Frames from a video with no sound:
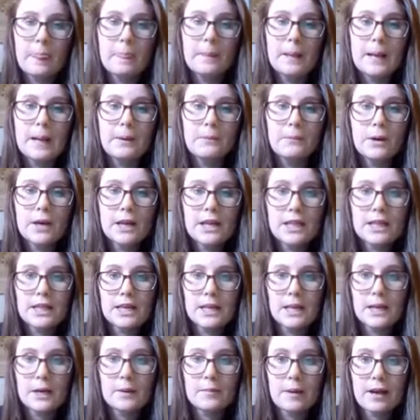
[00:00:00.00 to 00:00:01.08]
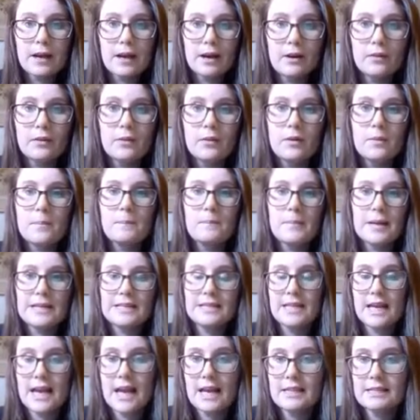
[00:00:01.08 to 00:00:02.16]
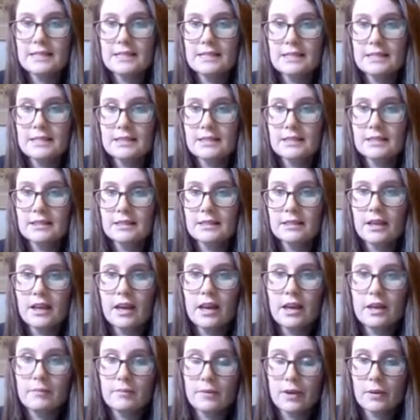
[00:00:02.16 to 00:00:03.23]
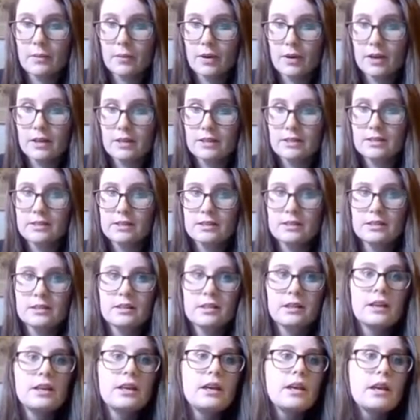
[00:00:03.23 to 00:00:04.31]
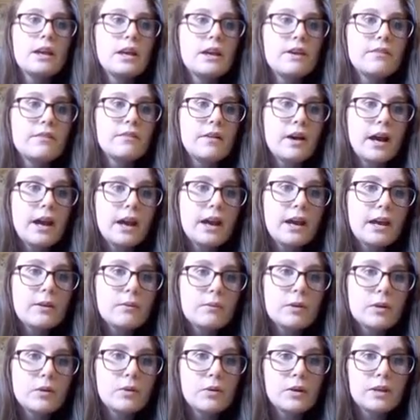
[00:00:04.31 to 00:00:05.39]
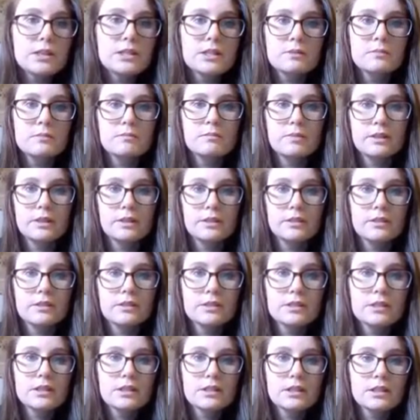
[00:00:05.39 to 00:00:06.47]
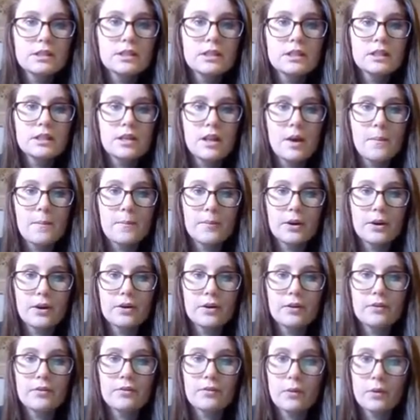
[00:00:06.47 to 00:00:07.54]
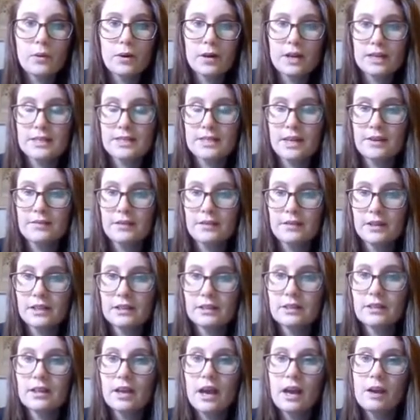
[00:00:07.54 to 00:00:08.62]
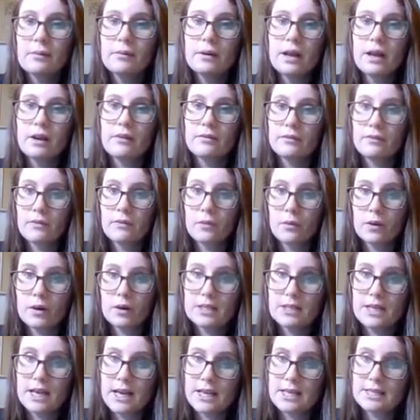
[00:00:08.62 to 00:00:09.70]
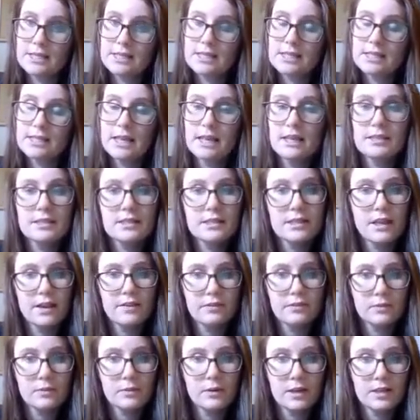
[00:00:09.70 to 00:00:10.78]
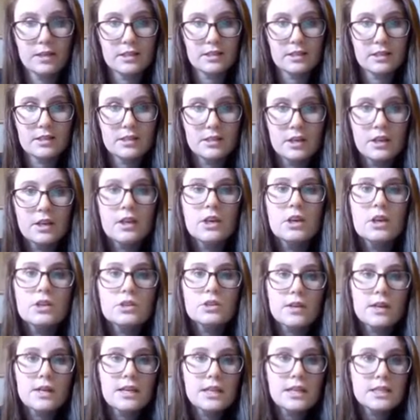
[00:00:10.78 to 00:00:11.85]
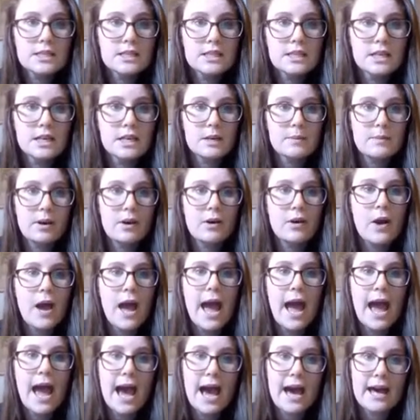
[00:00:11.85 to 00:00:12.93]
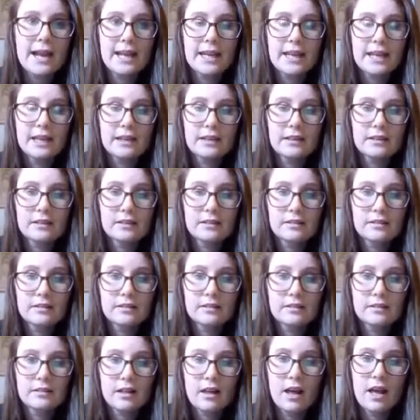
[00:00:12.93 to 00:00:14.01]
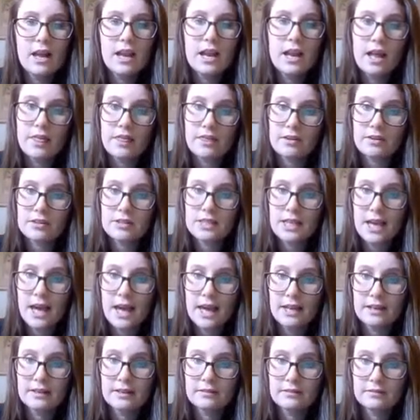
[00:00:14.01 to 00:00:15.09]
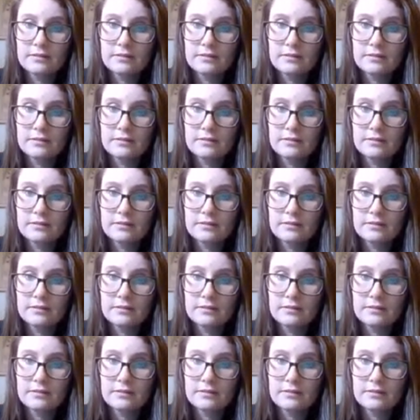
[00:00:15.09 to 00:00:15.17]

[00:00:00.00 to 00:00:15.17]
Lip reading: I want to think about my tens and my ones. If I were going to build the number 47, I would have 4 tens and 7 ones. So I need to think about adding another 10.